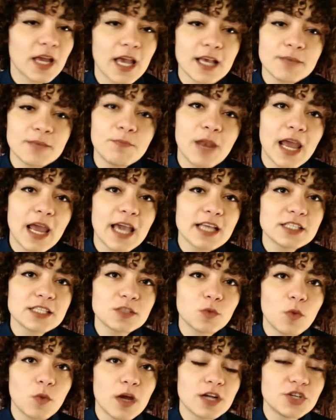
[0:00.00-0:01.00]
A
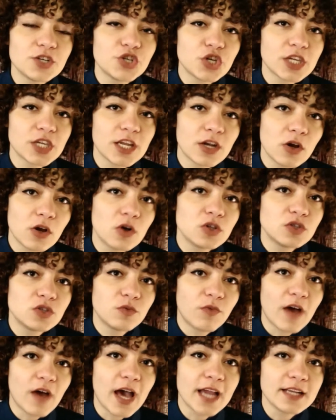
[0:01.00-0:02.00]
place where she cannot
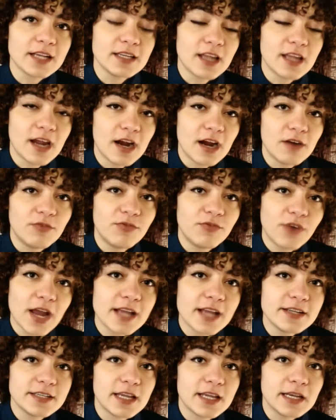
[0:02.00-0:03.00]
find her
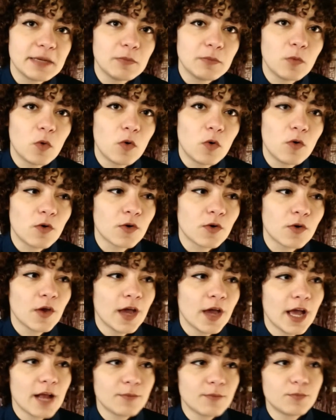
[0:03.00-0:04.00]
friend anymore,
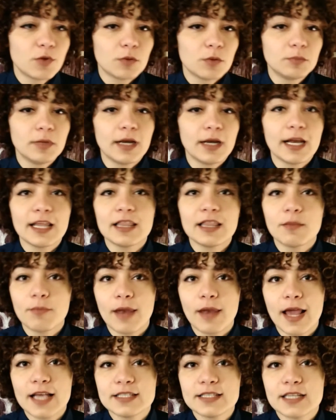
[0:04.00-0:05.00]
and probably the
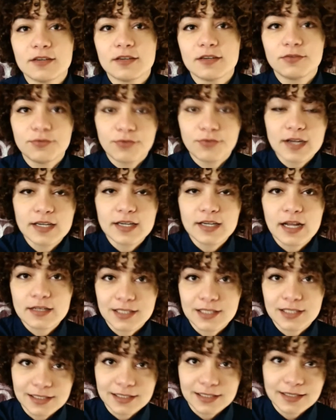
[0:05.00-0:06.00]
place that her friend
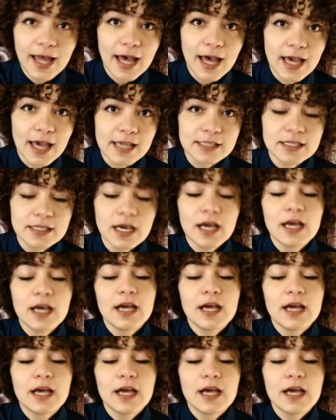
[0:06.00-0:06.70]
actually died.